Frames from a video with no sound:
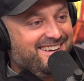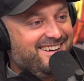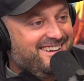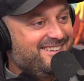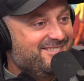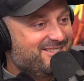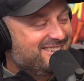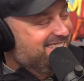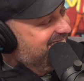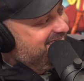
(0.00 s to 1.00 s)
Oh,
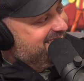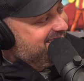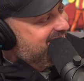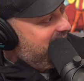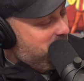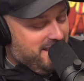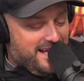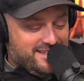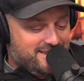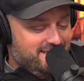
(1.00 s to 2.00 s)
I mean,
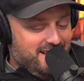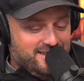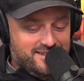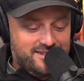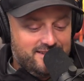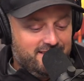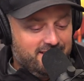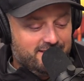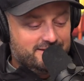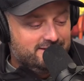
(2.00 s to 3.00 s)
that's
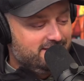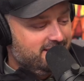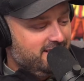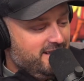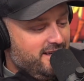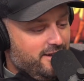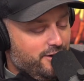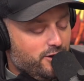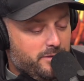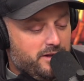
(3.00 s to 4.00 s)
you're
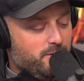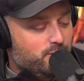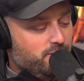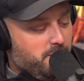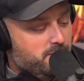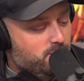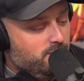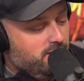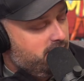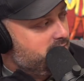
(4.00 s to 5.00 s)
gonna be the most famous one on